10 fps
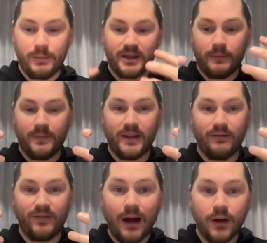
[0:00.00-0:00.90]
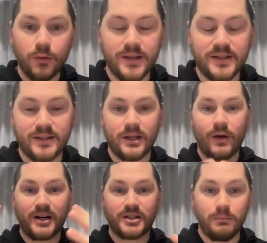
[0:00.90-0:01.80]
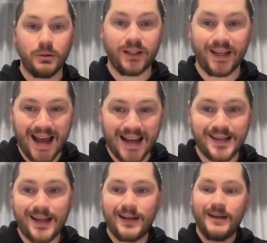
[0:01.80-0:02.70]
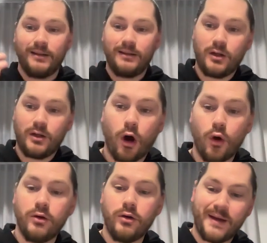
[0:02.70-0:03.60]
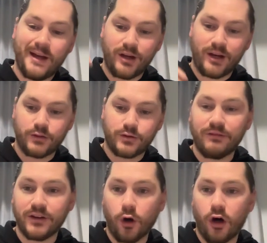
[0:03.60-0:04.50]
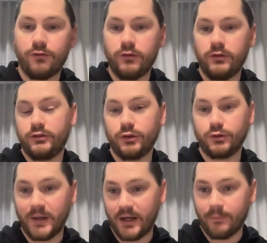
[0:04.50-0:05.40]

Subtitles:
But the value in this is that you're actually building an asset that you own and you're getting the traffic off social media,